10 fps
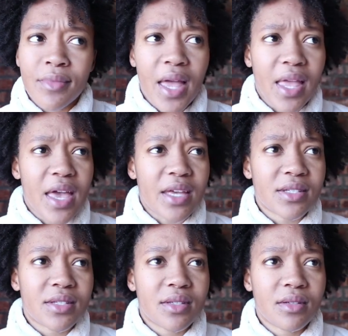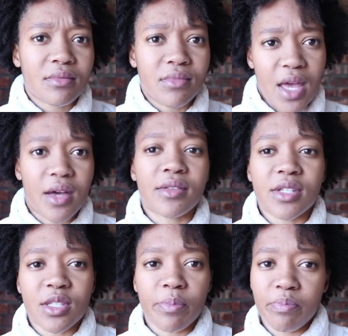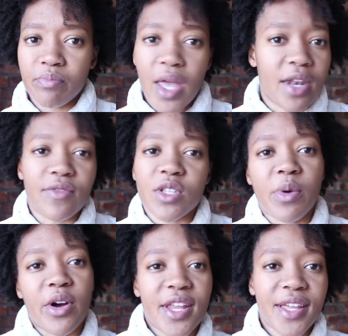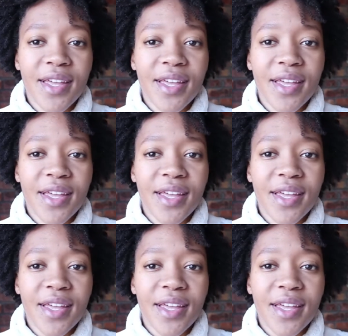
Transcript: I guess, yeah, this is the end of this part.